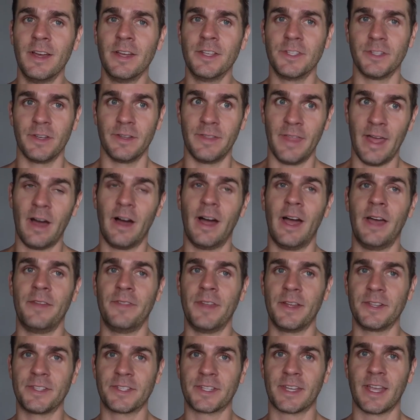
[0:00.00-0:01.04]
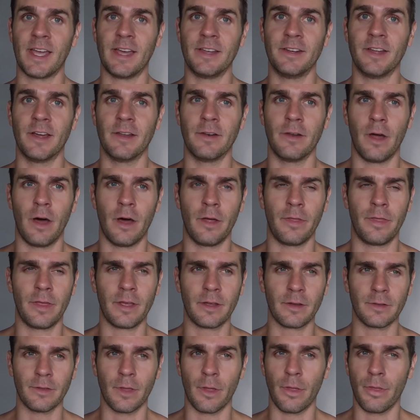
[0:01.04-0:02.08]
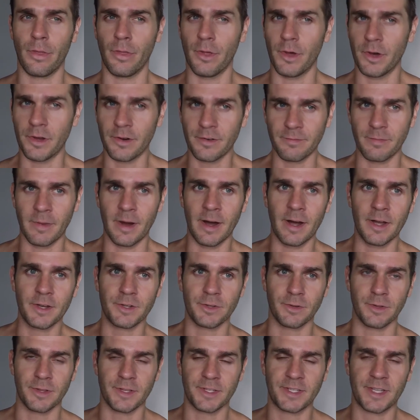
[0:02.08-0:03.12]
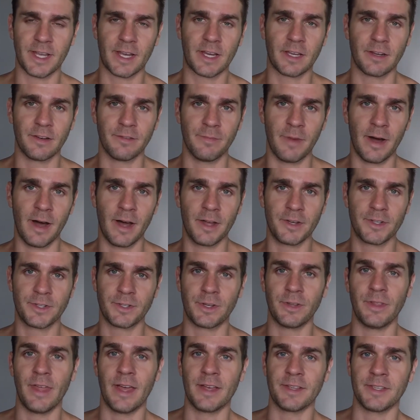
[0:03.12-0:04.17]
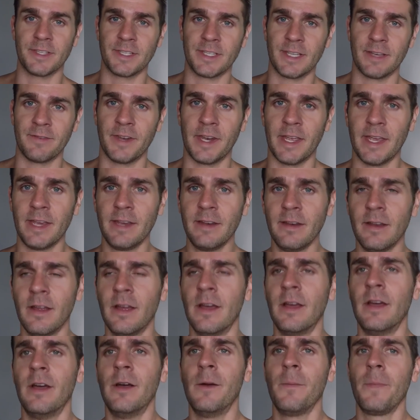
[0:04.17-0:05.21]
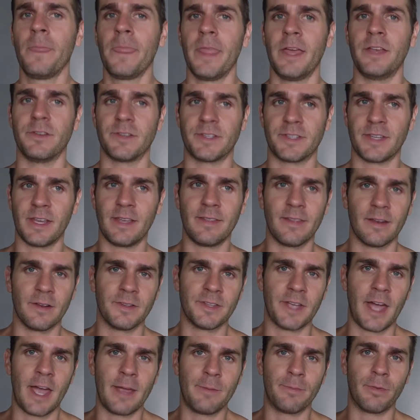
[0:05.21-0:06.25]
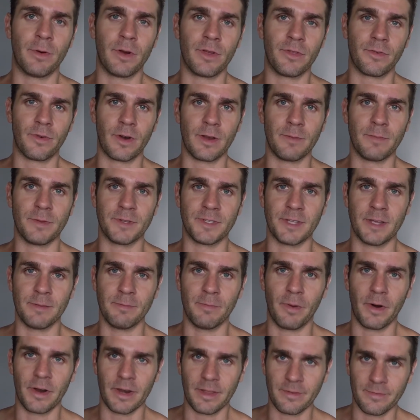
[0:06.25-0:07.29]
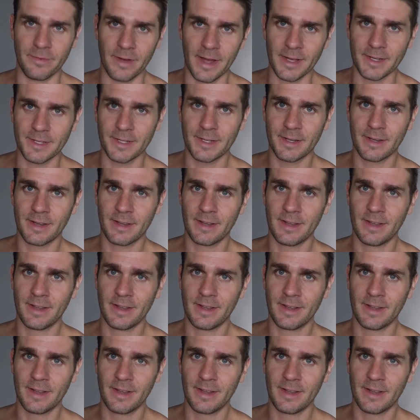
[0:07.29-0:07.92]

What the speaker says: So that I had that scan done, I think on the 3rd of March or the 2nd of March, 2017. And you'll see that I was 8.3% body fat.